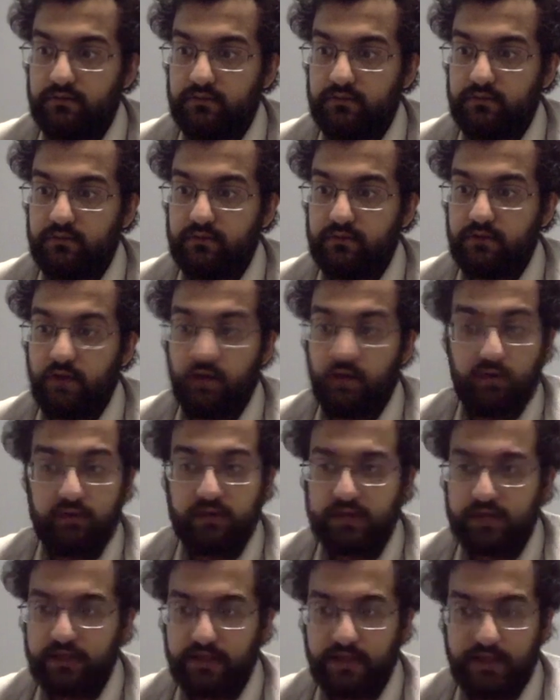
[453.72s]
not
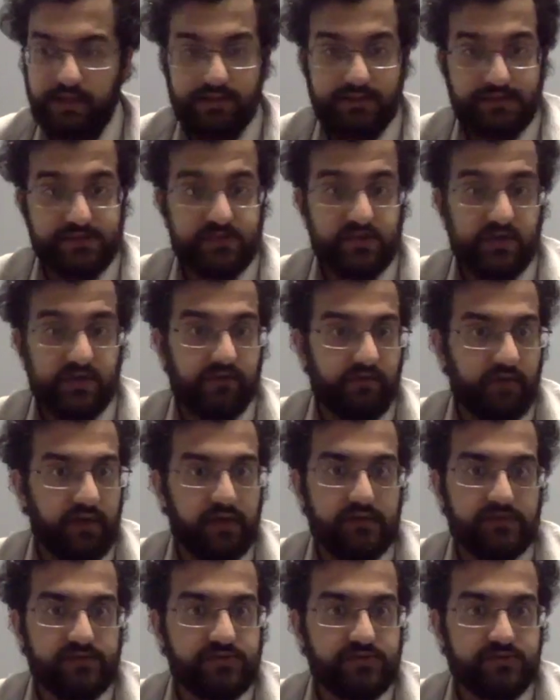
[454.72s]
only getting the
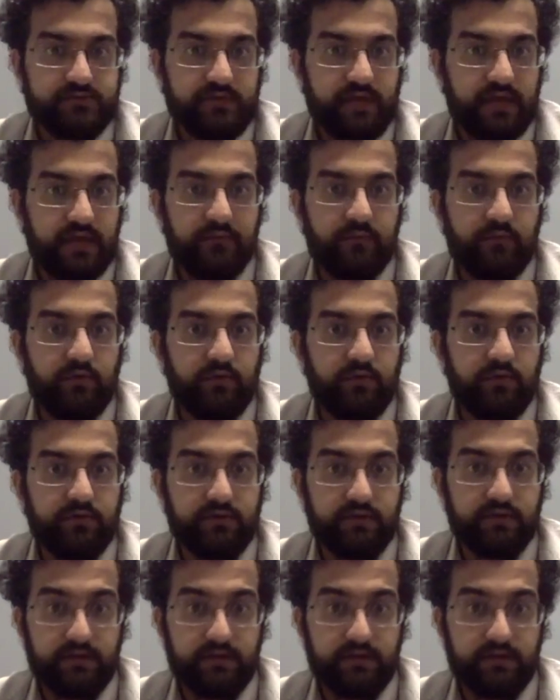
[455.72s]
surveys anymore,